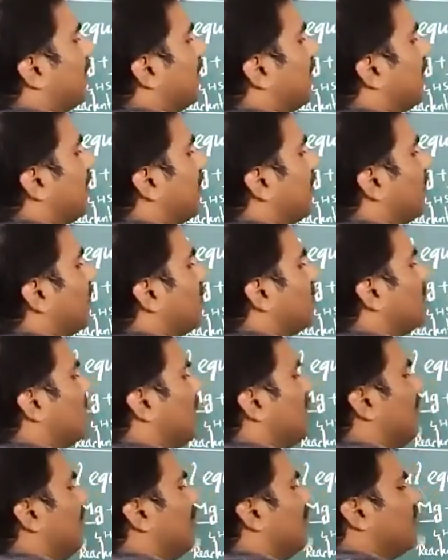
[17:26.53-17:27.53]
here with
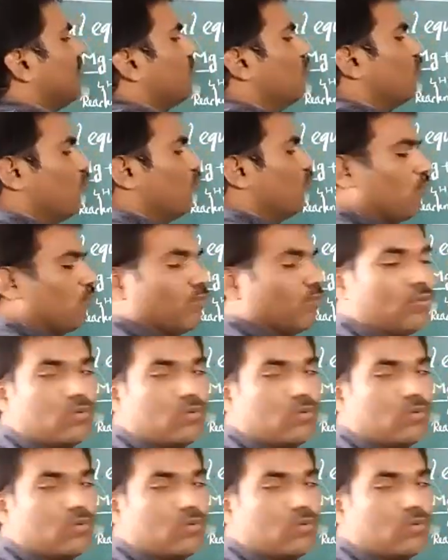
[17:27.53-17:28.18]
the 2.